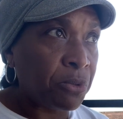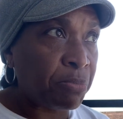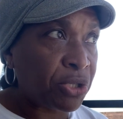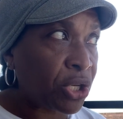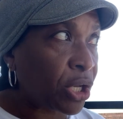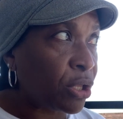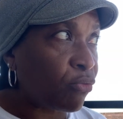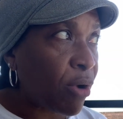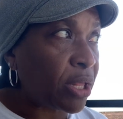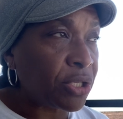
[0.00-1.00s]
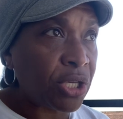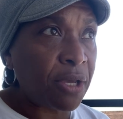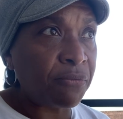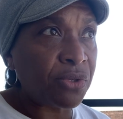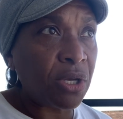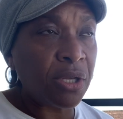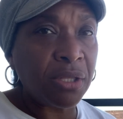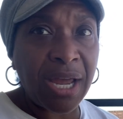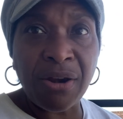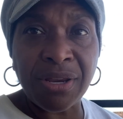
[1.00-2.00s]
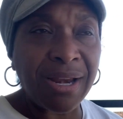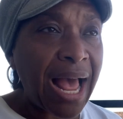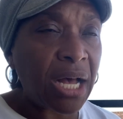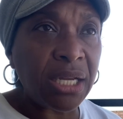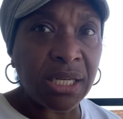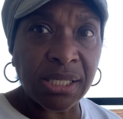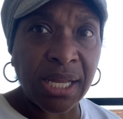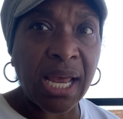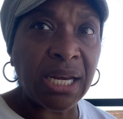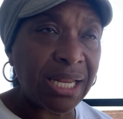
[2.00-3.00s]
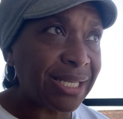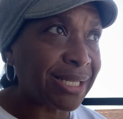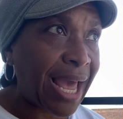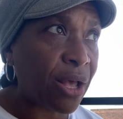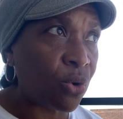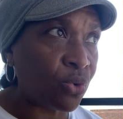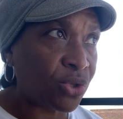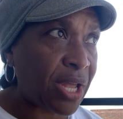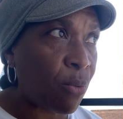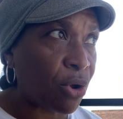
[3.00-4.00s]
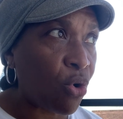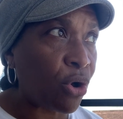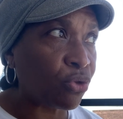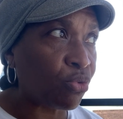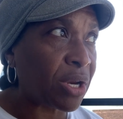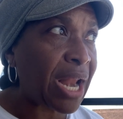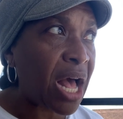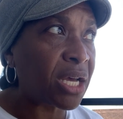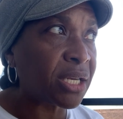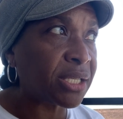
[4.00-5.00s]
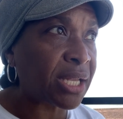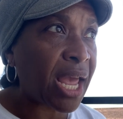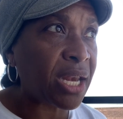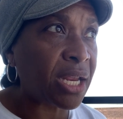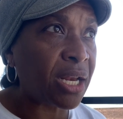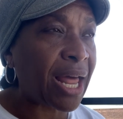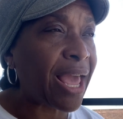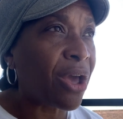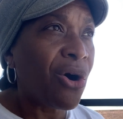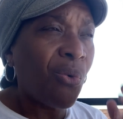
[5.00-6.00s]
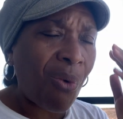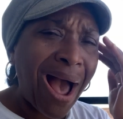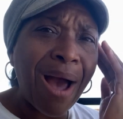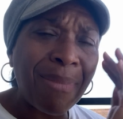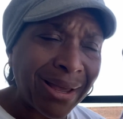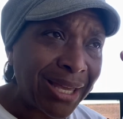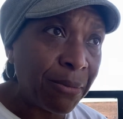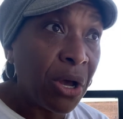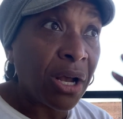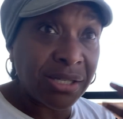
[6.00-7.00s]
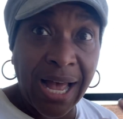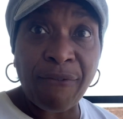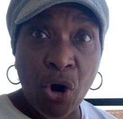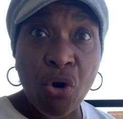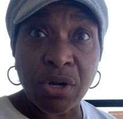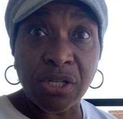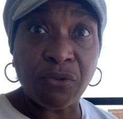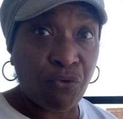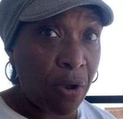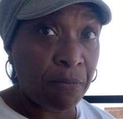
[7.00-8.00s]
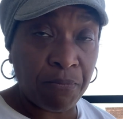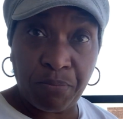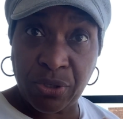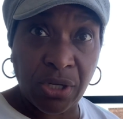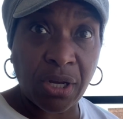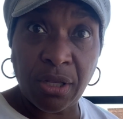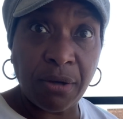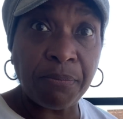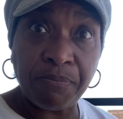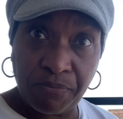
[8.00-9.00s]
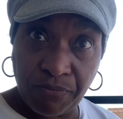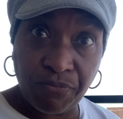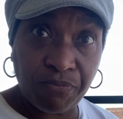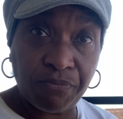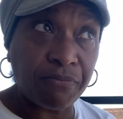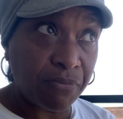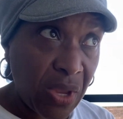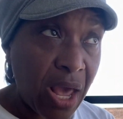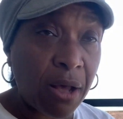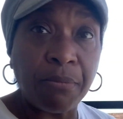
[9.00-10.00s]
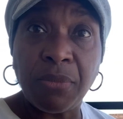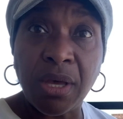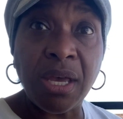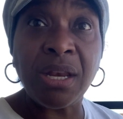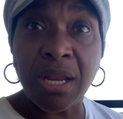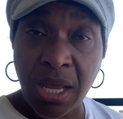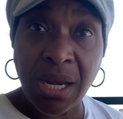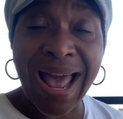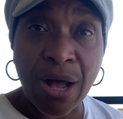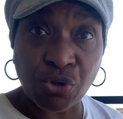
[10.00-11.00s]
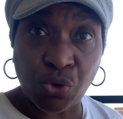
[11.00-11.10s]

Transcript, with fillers: particular relatives they're, they're not understanding these cycles that we're going through. They're not understanding like why am I keep because I've heard this from particular yeah in in house